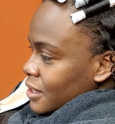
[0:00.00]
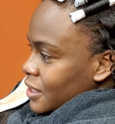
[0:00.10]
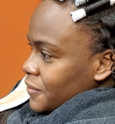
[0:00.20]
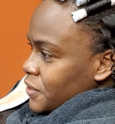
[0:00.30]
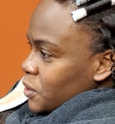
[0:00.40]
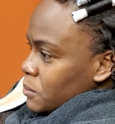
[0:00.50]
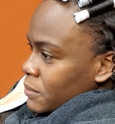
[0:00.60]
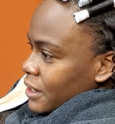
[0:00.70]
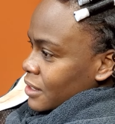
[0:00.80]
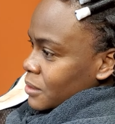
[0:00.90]
if you don't
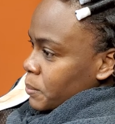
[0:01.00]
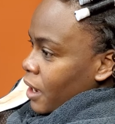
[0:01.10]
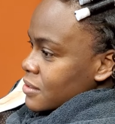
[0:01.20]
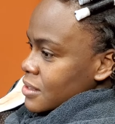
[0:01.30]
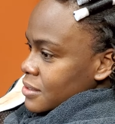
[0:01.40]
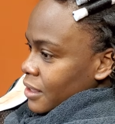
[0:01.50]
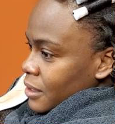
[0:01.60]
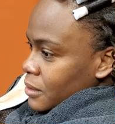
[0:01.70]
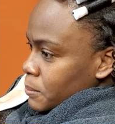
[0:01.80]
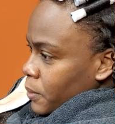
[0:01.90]
mind the
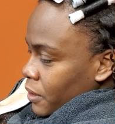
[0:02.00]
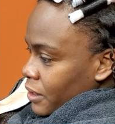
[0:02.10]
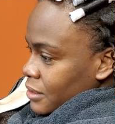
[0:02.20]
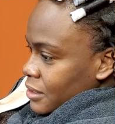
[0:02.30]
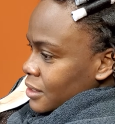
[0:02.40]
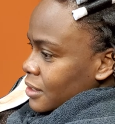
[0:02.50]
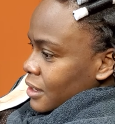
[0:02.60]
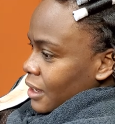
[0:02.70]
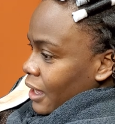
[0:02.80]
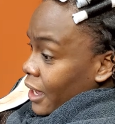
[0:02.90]
processing part,
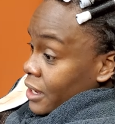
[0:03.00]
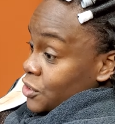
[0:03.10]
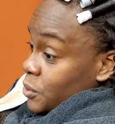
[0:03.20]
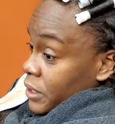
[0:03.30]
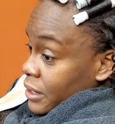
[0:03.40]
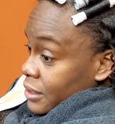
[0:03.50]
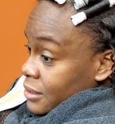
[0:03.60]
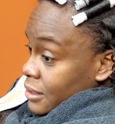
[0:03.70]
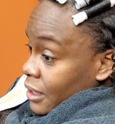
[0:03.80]
I enjoy it.